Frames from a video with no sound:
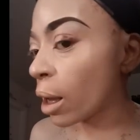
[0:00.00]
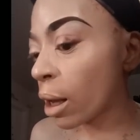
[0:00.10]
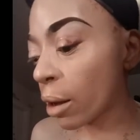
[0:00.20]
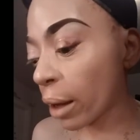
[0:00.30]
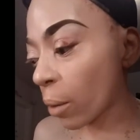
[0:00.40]

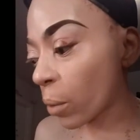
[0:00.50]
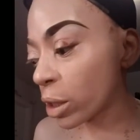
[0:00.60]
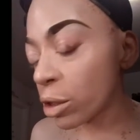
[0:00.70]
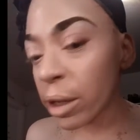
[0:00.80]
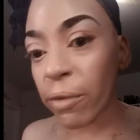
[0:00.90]
Okay,
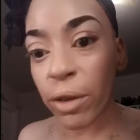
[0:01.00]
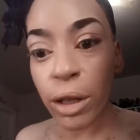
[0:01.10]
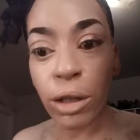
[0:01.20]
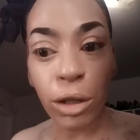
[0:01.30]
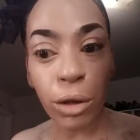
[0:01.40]
once you get
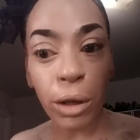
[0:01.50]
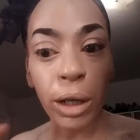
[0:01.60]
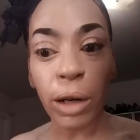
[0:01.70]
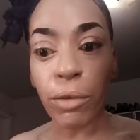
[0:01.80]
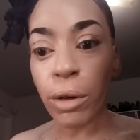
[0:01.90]
finished your
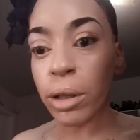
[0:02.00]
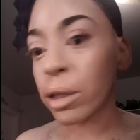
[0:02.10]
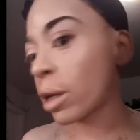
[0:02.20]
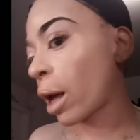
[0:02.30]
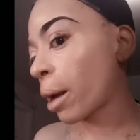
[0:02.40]
coverage,
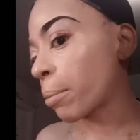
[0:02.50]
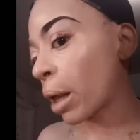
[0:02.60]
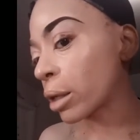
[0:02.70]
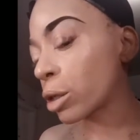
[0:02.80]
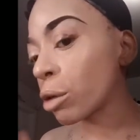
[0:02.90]
and I am
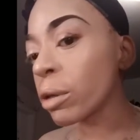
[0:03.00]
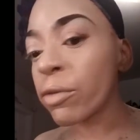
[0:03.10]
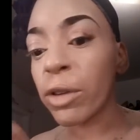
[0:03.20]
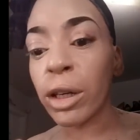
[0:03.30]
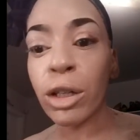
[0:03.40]
like totally
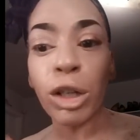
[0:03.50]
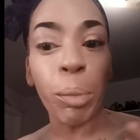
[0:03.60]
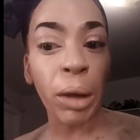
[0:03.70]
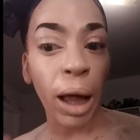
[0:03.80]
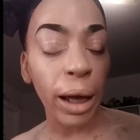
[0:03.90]
finished
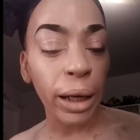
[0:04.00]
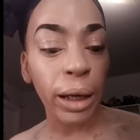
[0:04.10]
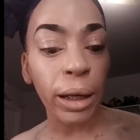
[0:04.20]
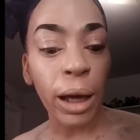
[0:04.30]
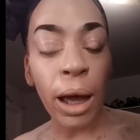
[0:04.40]

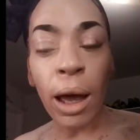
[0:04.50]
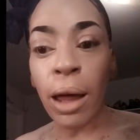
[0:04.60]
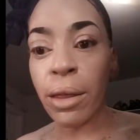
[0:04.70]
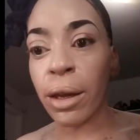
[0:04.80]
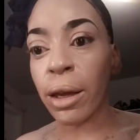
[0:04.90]
applying
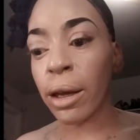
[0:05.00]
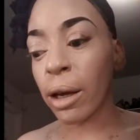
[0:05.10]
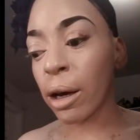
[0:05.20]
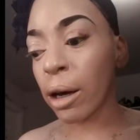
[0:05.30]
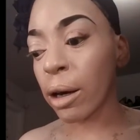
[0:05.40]
the
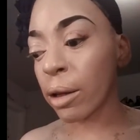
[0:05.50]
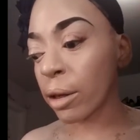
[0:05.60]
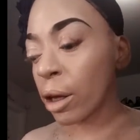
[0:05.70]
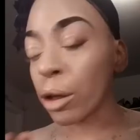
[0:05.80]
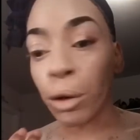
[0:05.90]

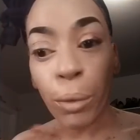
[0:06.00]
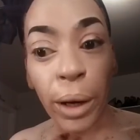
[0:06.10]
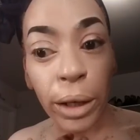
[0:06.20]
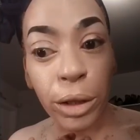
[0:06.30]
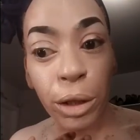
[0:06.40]
color
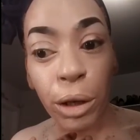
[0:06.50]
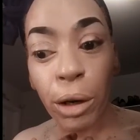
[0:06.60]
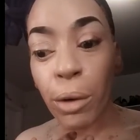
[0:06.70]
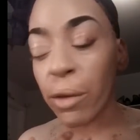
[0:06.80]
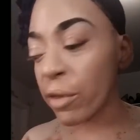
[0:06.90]

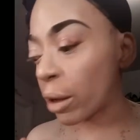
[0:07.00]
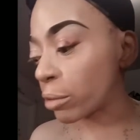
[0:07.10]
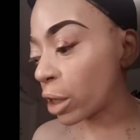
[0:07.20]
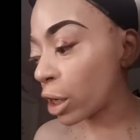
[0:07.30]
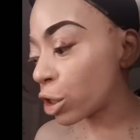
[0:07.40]
corrector, the
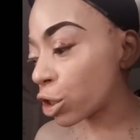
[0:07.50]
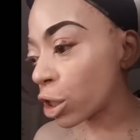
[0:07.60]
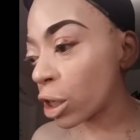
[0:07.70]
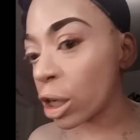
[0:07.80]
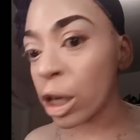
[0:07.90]

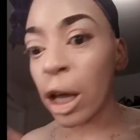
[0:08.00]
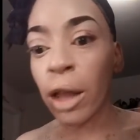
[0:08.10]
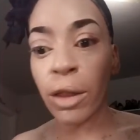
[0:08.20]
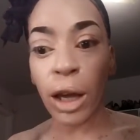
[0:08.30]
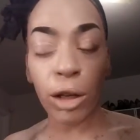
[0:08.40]
foundation,
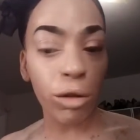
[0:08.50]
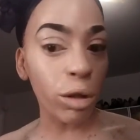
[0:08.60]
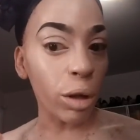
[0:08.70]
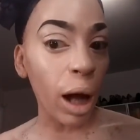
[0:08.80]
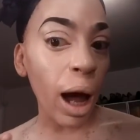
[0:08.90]
the extra
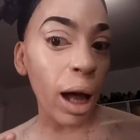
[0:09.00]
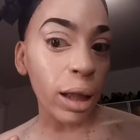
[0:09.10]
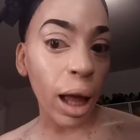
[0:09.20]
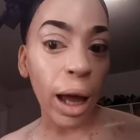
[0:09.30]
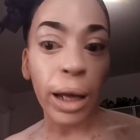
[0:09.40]
little
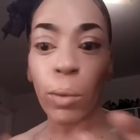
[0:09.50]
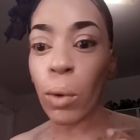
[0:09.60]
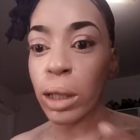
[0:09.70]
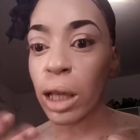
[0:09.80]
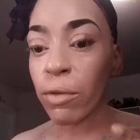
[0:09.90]
highlight.
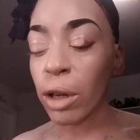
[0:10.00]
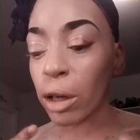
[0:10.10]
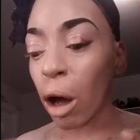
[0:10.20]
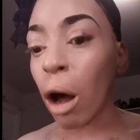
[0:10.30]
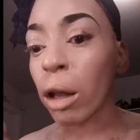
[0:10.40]
Once I've
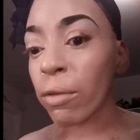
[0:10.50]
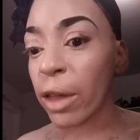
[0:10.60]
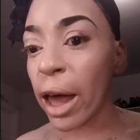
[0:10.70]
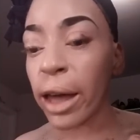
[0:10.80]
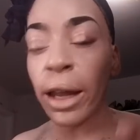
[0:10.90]
done all of
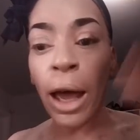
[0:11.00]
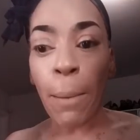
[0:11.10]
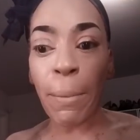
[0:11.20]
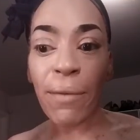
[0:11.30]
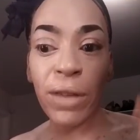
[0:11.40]
that,
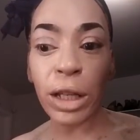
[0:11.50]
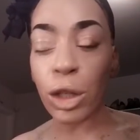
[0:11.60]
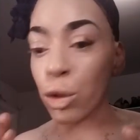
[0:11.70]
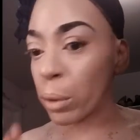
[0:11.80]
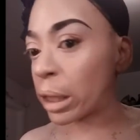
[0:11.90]
my face
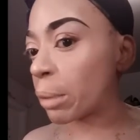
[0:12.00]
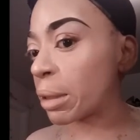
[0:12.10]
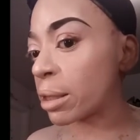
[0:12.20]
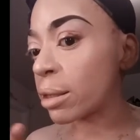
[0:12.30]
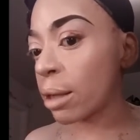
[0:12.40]
is ready to
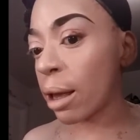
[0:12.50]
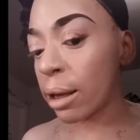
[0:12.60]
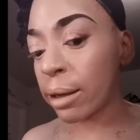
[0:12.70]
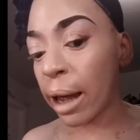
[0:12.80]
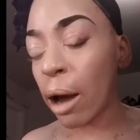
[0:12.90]
be
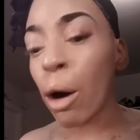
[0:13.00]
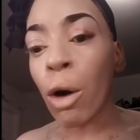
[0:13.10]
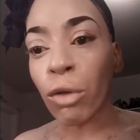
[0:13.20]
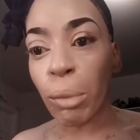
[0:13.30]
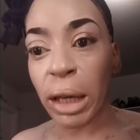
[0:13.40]
set. Now,
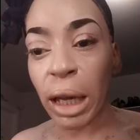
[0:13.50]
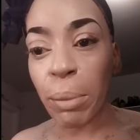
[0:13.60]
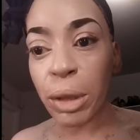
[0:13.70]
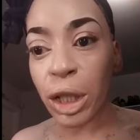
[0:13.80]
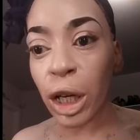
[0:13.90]
for me in
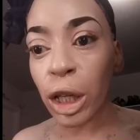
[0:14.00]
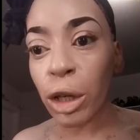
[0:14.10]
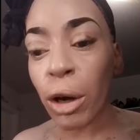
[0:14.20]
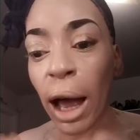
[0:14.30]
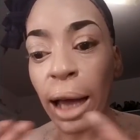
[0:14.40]

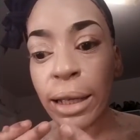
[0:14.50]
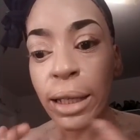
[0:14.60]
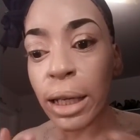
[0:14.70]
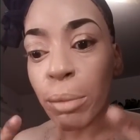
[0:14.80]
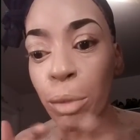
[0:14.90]
particular, I
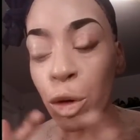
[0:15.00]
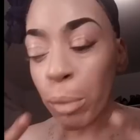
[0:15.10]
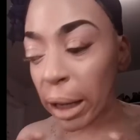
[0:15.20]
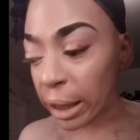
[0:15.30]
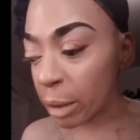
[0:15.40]
did mute
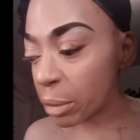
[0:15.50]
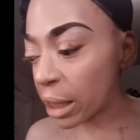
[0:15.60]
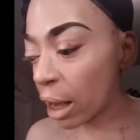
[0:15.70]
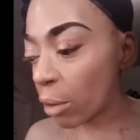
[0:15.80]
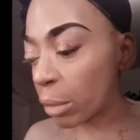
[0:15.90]
my lips
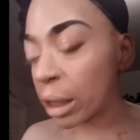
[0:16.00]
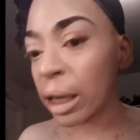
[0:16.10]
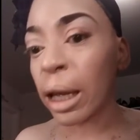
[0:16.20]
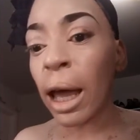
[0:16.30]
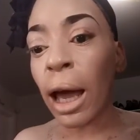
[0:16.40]
out,
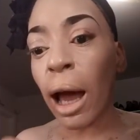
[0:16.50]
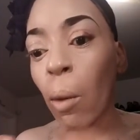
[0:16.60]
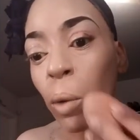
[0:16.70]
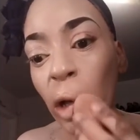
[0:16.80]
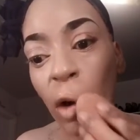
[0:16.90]
meaning I
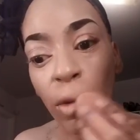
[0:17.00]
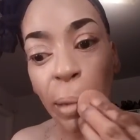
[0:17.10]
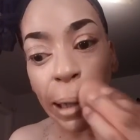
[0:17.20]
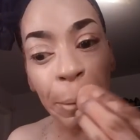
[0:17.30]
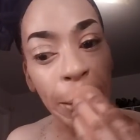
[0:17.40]
went over my
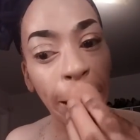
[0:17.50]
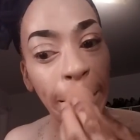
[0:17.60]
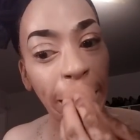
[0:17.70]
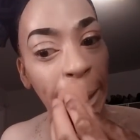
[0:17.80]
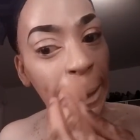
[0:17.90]
lips like
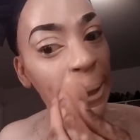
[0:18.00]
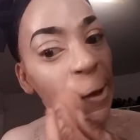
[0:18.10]
this.